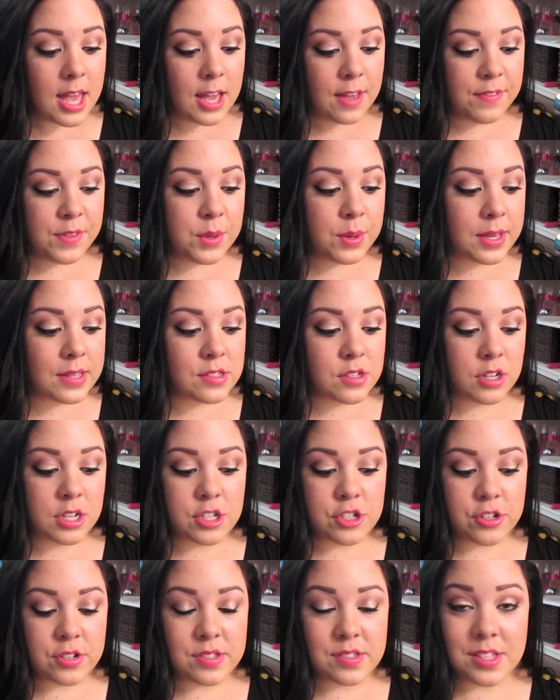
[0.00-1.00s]
If you guys are
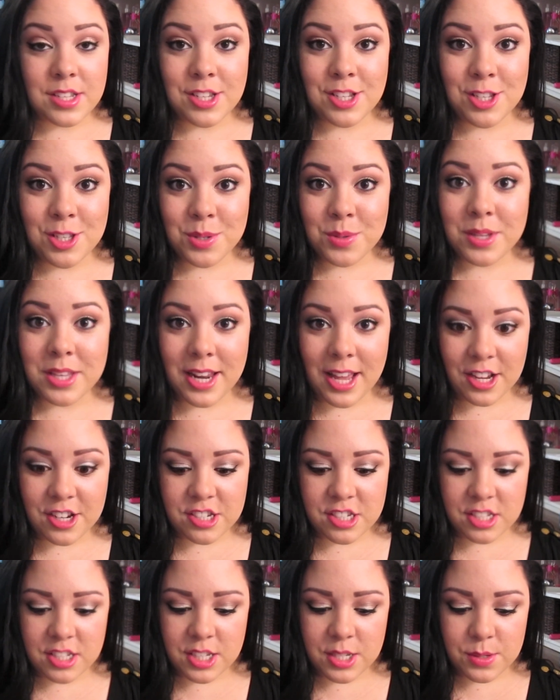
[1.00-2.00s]
interested, you can
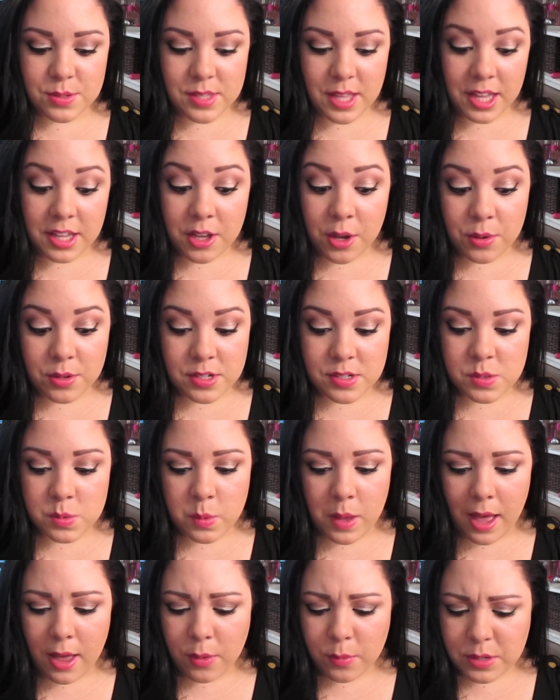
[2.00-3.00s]
actually use that code as
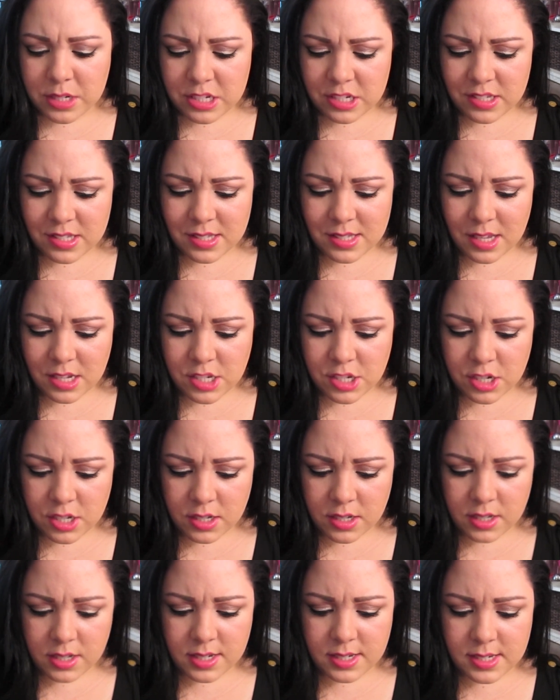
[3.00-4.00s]
well, which is such
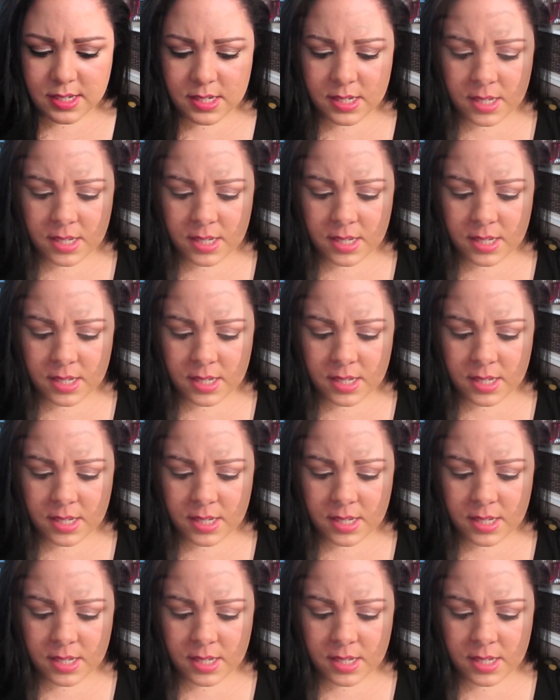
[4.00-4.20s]
a good